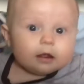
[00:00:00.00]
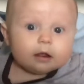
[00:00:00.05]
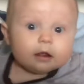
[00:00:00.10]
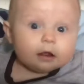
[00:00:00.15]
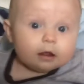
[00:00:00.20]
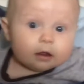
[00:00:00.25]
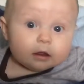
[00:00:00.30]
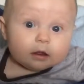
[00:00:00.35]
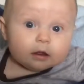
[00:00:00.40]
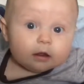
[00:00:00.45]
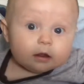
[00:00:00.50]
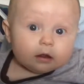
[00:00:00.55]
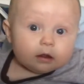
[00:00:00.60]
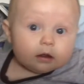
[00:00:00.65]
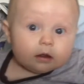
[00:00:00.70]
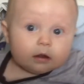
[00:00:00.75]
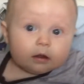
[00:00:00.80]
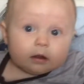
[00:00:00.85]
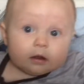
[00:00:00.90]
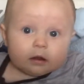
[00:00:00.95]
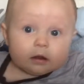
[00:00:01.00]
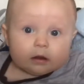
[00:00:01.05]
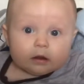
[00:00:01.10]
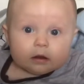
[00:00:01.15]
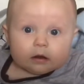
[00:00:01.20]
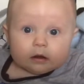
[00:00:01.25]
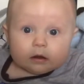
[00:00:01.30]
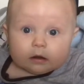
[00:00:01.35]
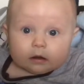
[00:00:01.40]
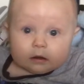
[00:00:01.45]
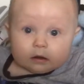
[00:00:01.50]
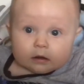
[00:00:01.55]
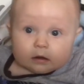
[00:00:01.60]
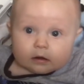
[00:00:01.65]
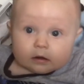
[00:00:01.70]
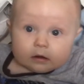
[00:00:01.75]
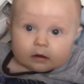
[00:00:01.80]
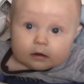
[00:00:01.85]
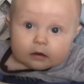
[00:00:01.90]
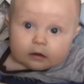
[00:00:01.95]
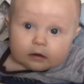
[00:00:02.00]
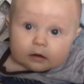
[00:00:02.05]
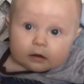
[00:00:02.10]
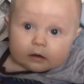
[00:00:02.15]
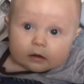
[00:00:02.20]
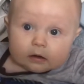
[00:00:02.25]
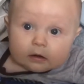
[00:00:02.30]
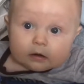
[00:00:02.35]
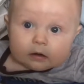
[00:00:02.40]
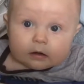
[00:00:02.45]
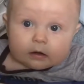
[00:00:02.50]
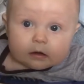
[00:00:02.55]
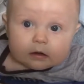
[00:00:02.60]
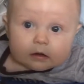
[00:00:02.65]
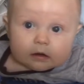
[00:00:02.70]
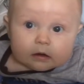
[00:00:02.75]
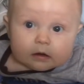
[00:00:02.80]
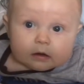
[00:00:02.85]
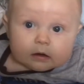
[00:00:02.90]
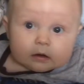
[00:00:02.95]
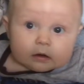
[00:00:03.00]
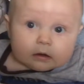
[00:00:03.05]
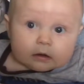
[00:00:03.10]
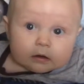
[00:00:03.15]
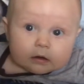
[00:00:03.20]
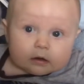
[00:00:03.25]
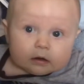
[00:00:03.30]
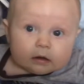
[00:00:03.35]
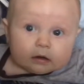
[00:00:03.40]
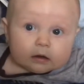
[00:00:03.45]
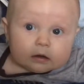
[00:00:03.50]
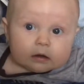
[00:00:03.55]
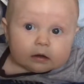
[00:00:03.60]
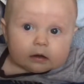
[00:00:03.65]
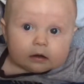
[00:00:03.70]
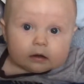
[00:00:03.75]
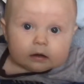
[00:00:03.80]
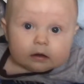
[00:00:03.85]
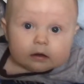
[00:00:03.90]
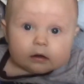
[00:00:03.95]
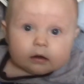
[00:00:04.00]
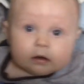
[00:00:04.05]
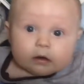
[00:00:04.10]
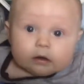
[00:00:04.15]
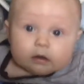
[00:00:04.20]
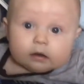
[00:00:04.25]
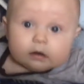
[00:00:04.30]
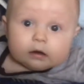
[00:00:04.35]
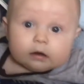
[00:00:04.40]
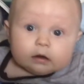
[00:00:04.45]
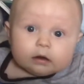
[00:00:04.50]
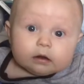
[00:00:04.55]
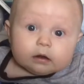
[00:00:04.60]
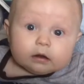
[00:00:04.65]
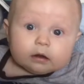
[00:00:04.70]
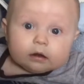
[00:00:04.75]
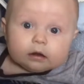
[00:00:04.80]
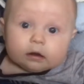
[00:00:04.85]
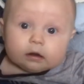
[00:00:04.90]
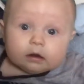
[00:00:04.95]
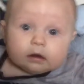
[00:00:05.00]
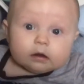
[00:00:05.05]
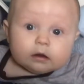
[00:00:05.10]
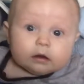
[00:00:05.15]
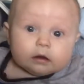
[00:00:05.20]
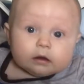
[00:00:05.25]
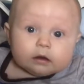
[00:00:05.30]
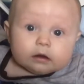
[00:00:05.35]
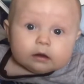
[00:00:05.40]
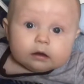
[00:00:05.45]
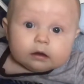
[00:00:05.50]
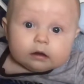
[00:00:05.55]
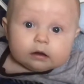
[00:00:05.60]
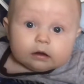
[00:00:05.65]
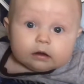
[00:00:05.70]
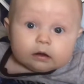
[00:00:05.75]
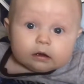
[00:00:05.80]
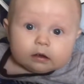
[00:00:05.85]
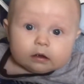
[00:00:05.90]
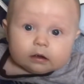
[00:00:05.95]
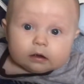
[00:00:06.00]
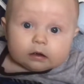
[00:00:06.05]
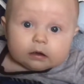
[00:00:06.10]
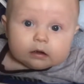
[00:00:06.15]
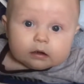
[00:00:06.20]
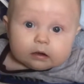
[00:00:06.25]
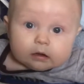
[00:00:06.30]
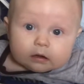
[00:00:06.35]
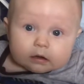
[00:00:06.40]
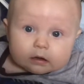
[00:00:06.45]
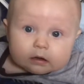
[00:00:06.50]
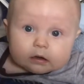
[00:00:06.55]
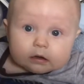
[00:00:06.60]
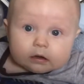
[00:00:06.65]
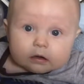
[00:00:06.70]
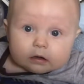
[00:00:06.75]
No one is speaking in this clip.